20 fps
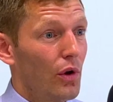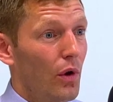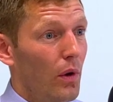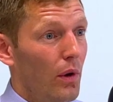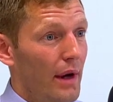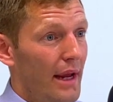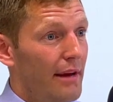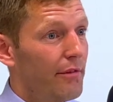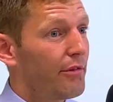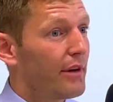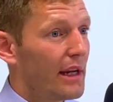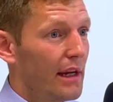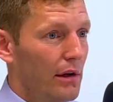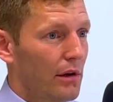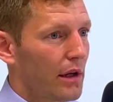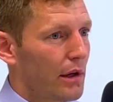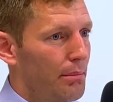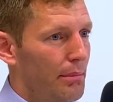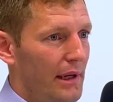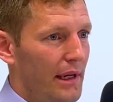every year
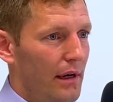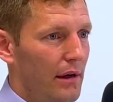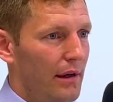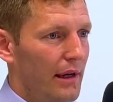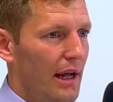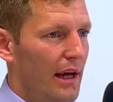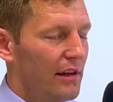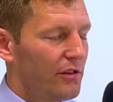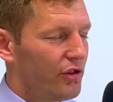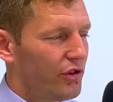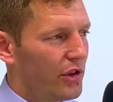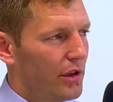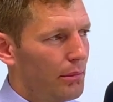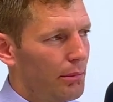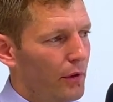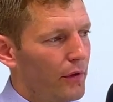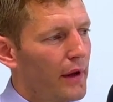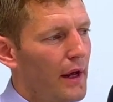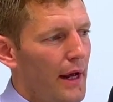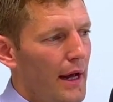can be their last year. But
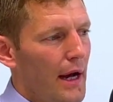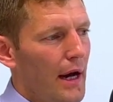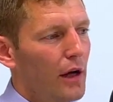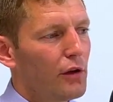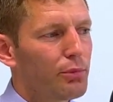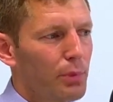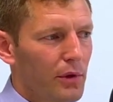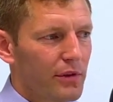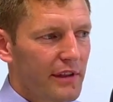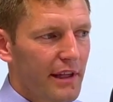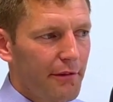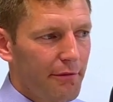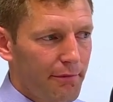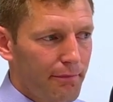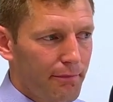I suppose they've